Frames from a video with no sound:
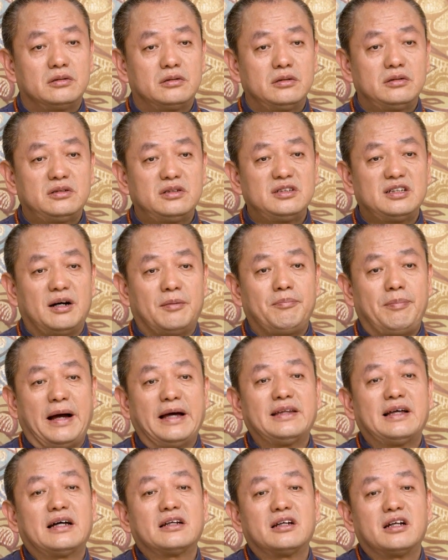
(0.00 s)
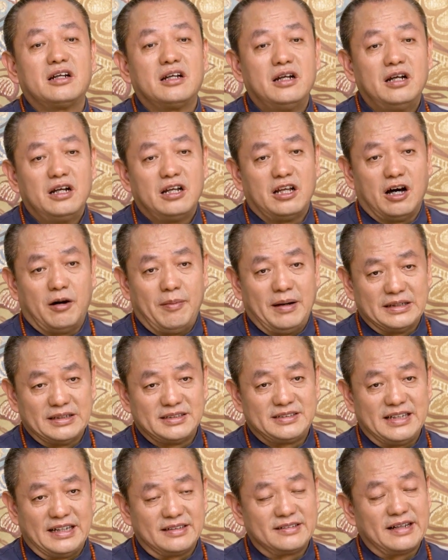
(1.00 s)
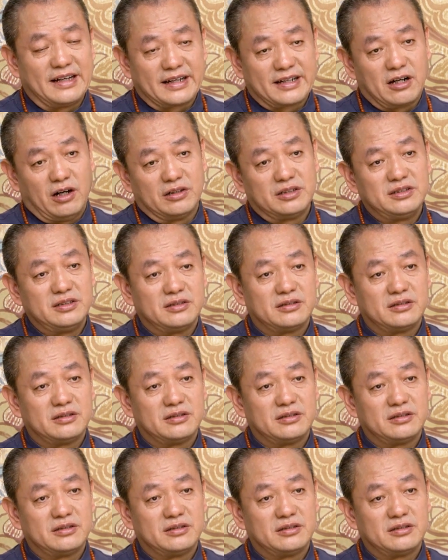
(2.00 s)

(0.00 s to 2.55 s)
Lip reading: He just stayed because of the salary.